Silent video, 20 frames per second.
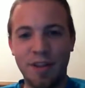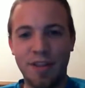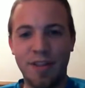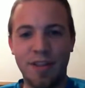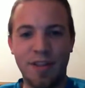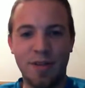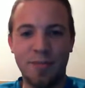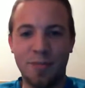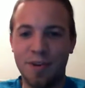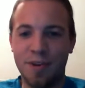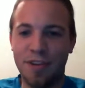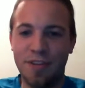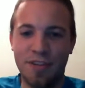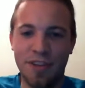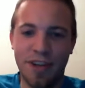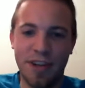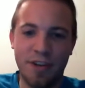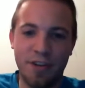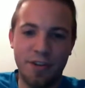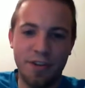than Bernie
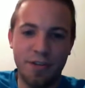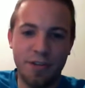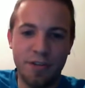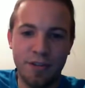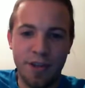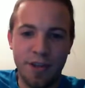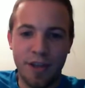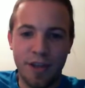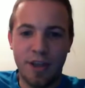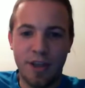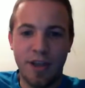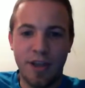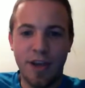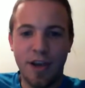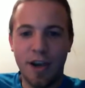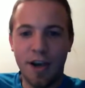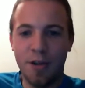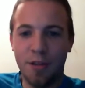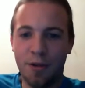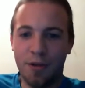Sanders,
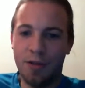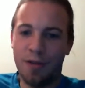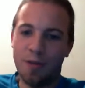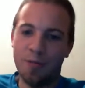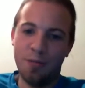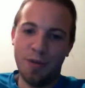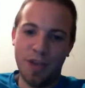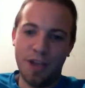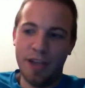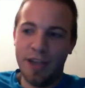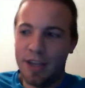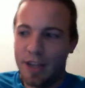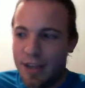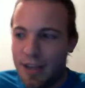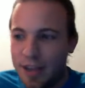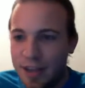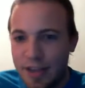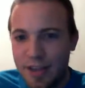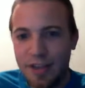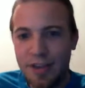other than being
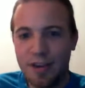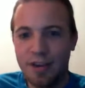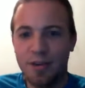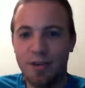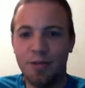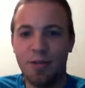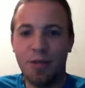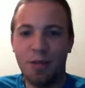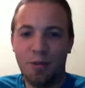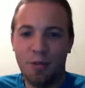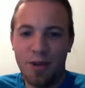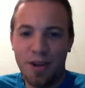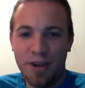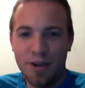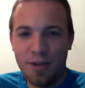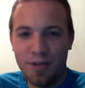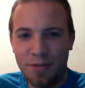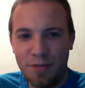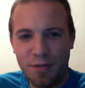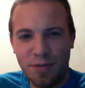300
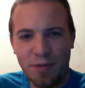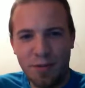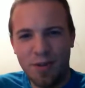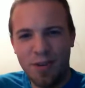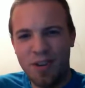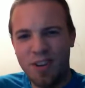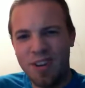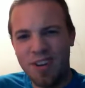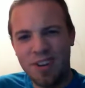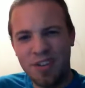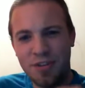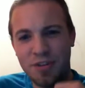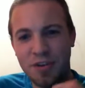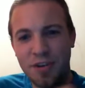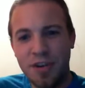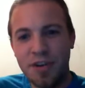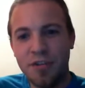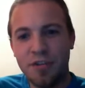or 400 years